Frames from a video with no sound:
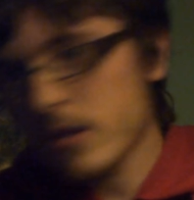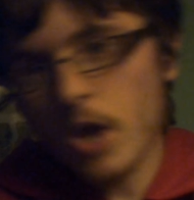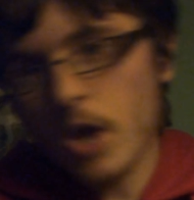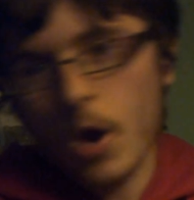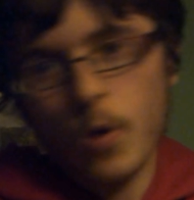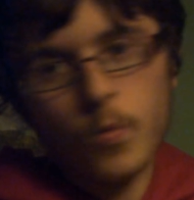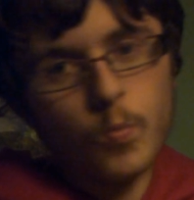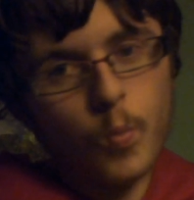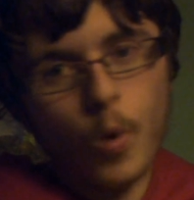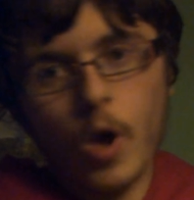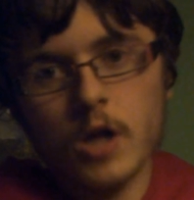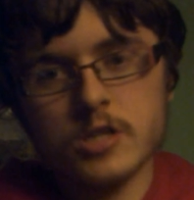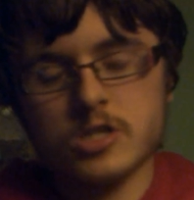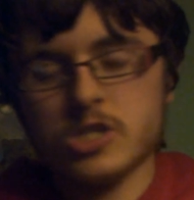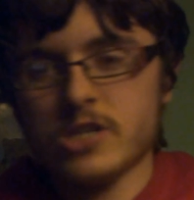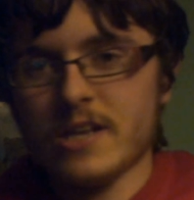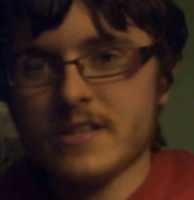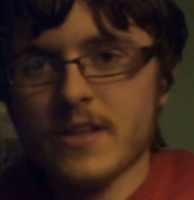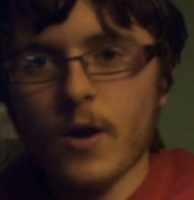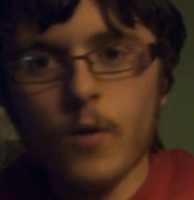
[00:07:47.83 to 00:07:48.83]
don't
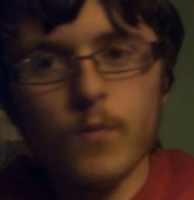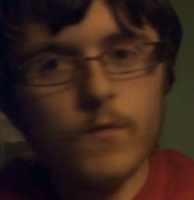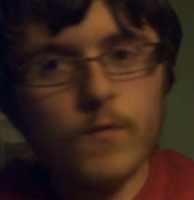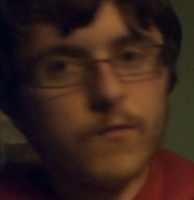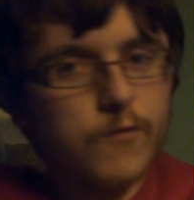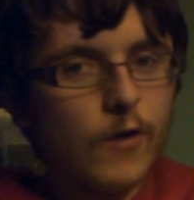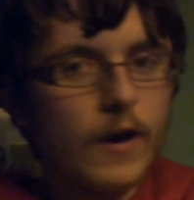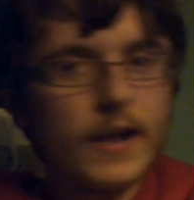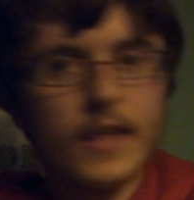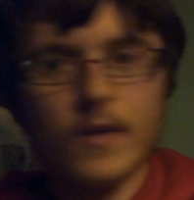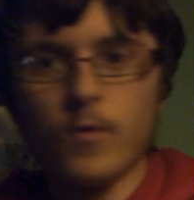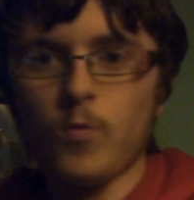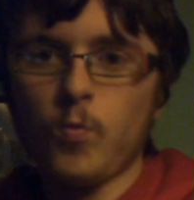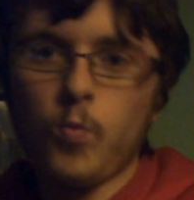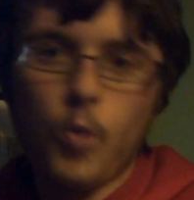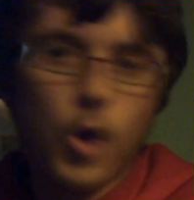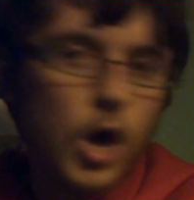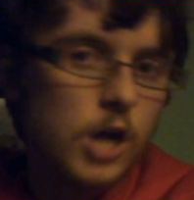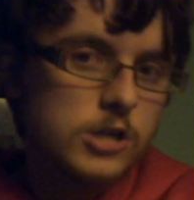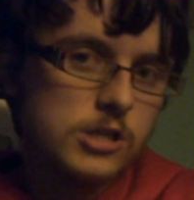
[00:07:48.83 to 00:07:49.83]
watch it. Don't freaking
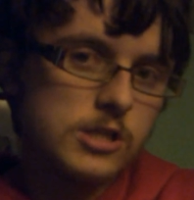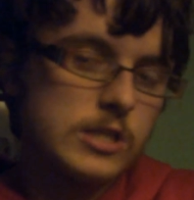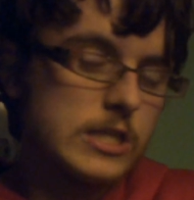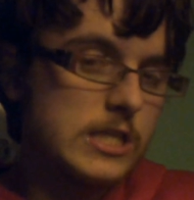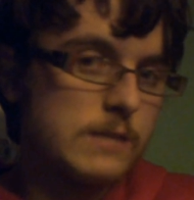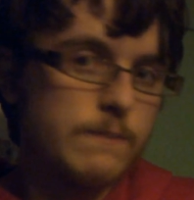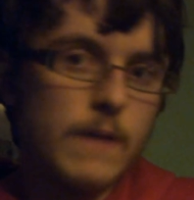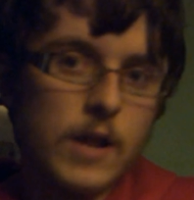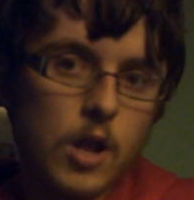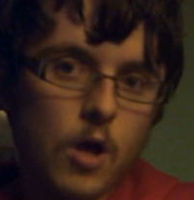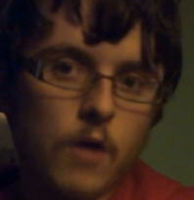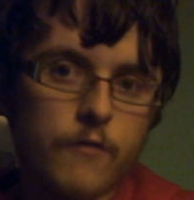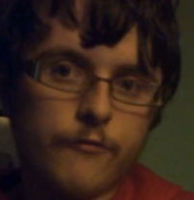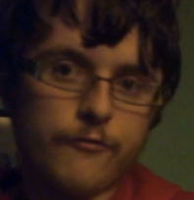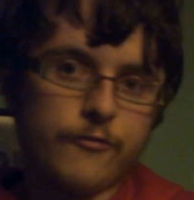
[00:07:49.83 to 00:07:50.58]
watch the spin-off.